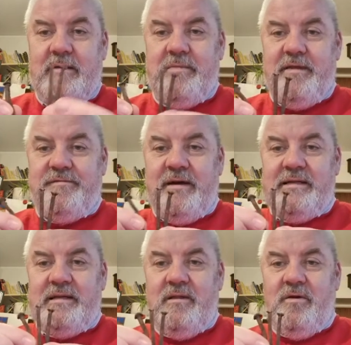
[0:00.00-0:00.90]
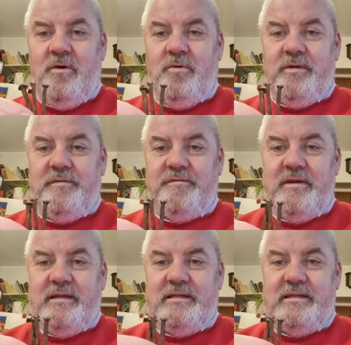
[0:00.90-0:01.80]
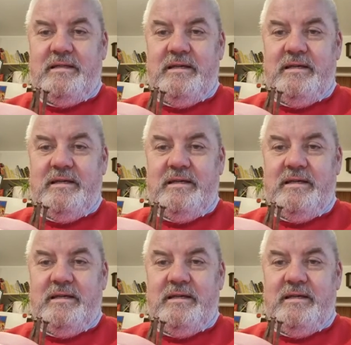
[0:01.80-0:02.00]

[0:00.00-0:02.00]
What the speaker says: but the fact that they're all different